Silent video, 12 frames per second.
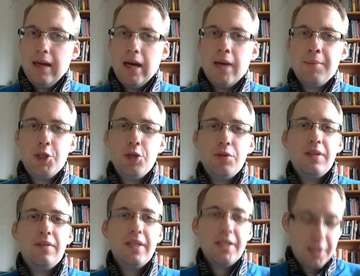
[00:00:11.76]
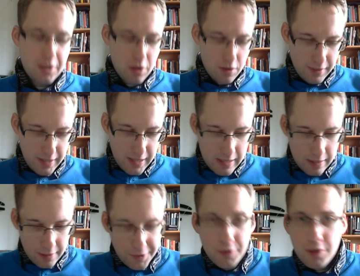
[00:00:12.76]
I'm shooting this on the
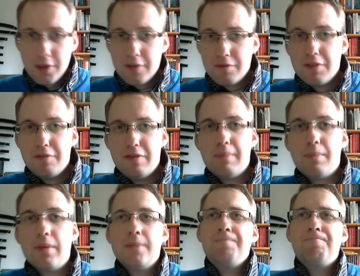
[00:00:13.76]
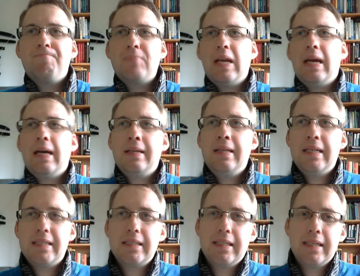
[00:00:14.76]
3rd uh, of November, and
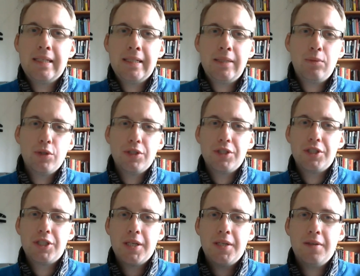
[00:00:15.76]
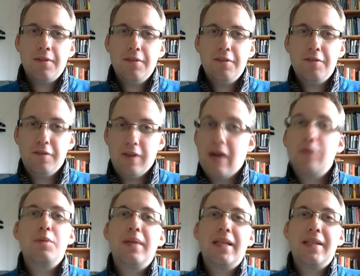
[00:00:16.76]
yesterday it was
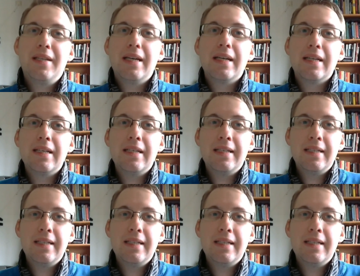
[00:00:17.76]
Fountain Pen Day.